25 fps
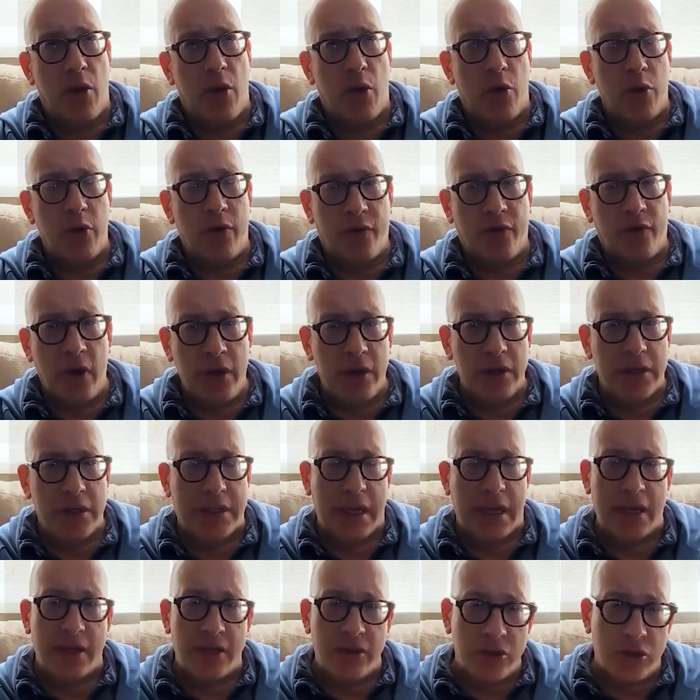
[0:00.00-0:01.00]
You have to
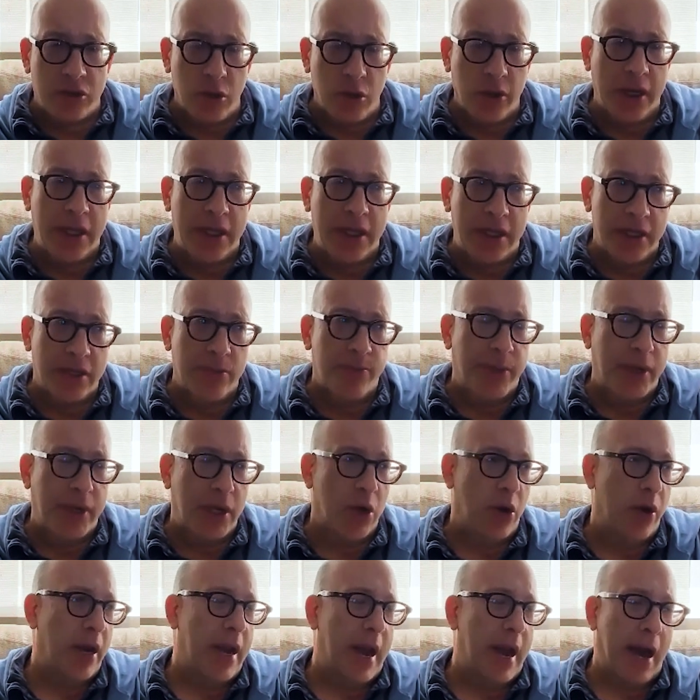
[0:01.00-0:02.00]
understand that during this
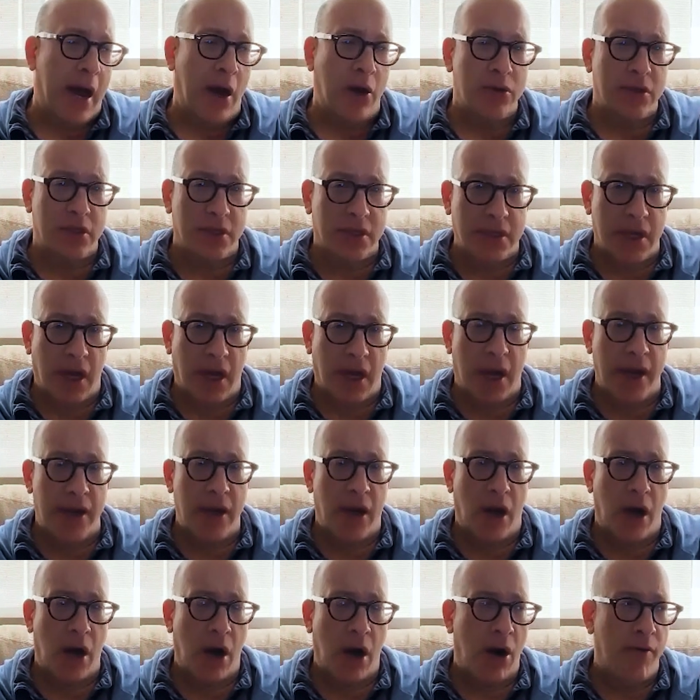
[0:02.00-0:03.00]
period outside
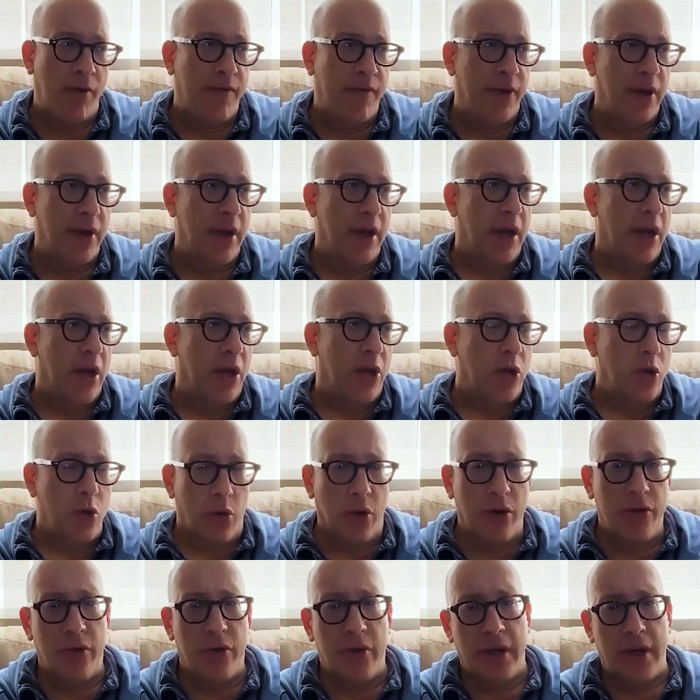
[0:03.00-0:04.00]
of
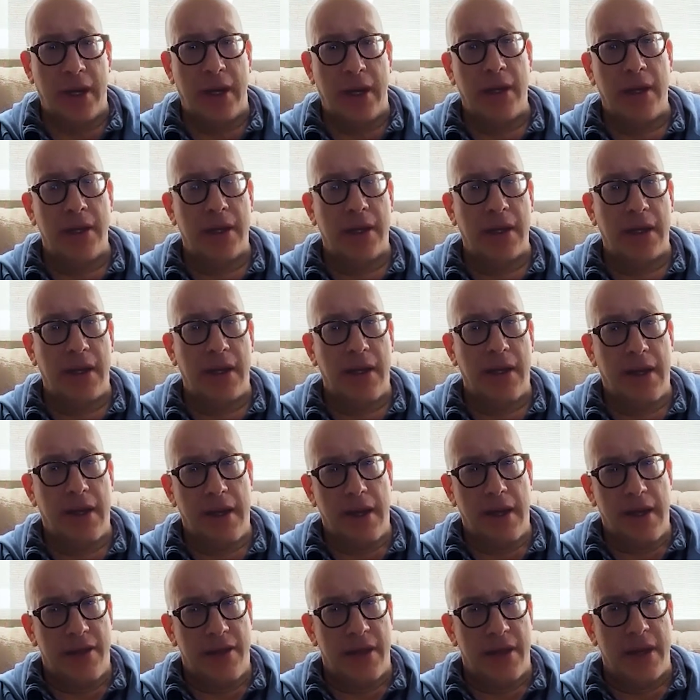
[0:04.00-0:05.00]
northern Italy,
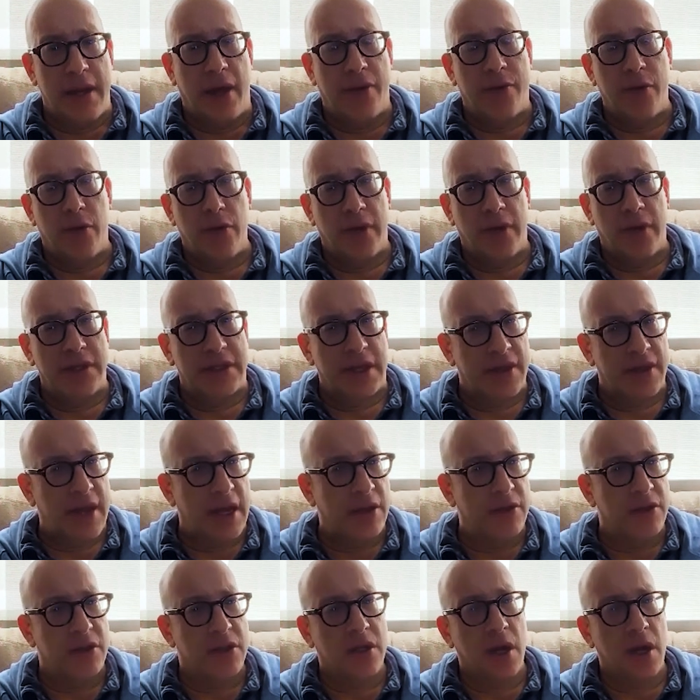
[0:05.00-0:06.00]
the Netherlands, and
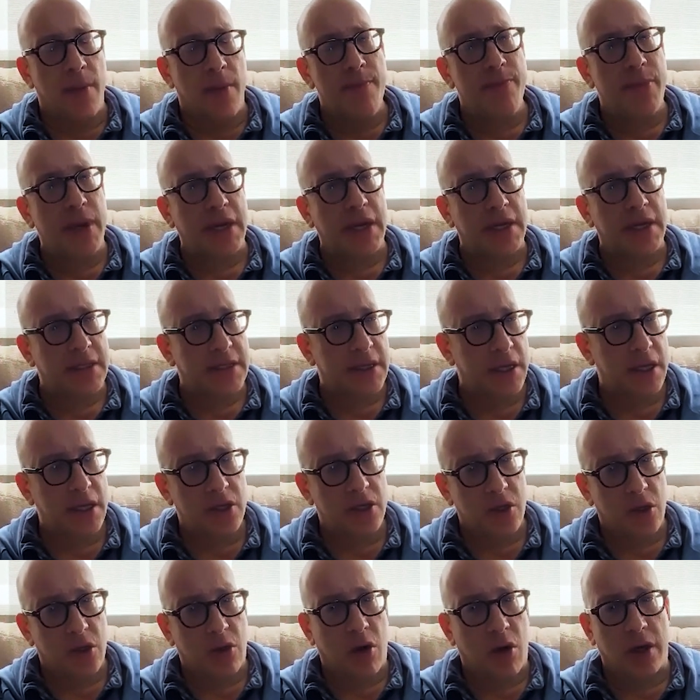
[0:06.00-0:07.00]
then some big
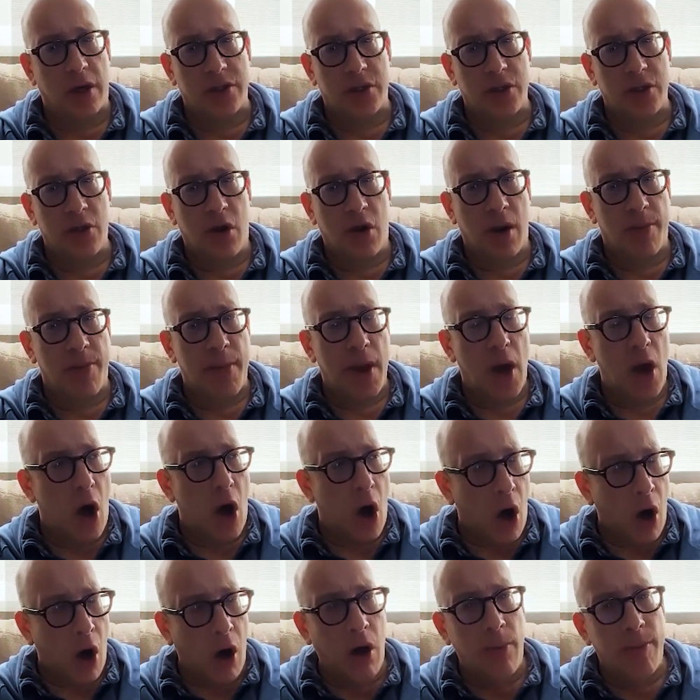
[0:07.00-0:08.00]
cities across Europe,
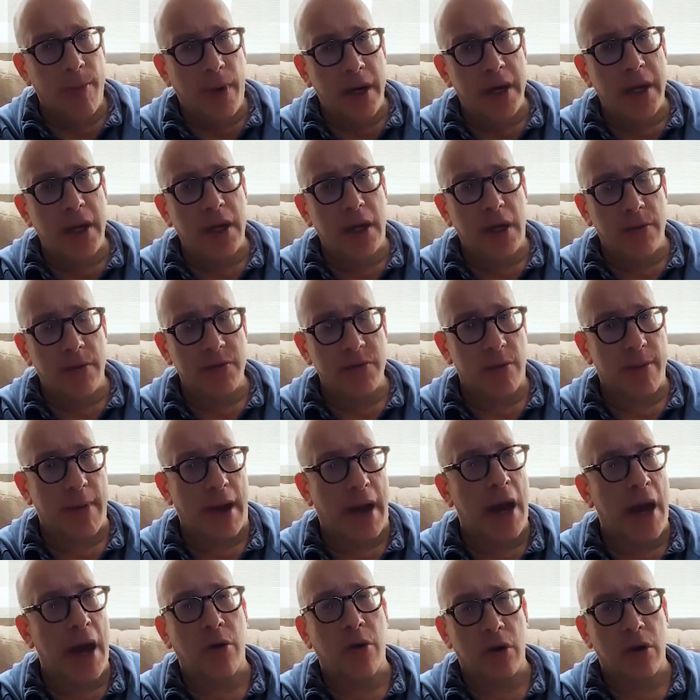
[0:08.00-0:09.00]
all money comes from
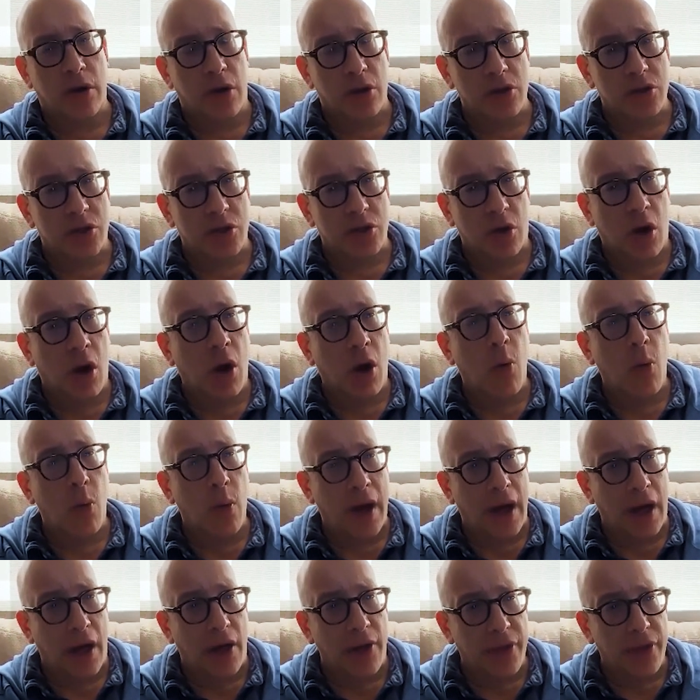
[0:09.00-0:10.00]
agriculture, all
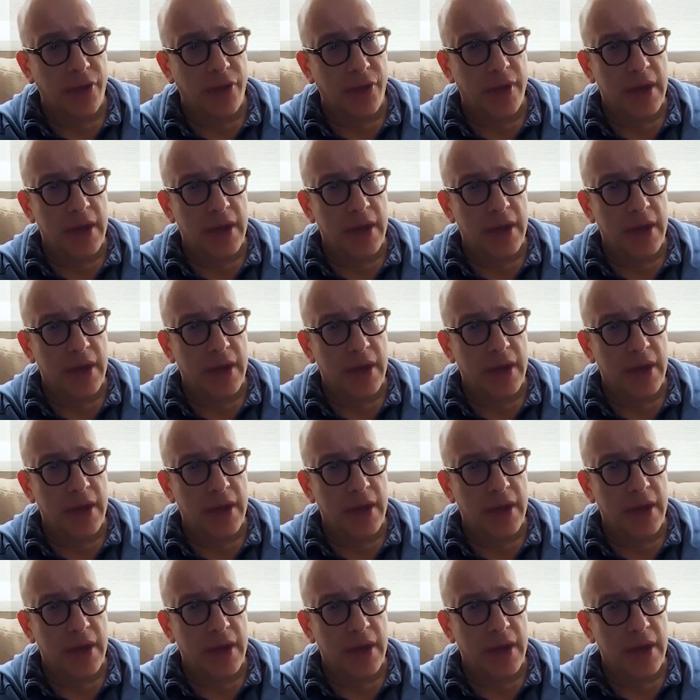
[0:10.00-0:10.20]
wealth.